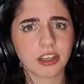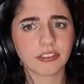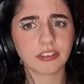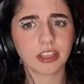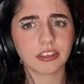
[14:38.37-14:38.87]
I
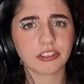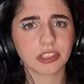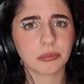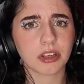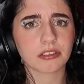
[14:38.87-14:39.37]
think
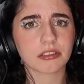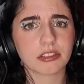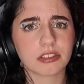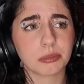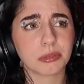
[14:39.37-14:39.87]
she might
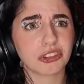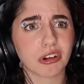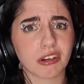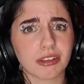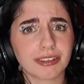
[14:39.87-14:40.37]
still be
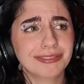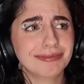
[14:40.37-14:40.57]
drunk.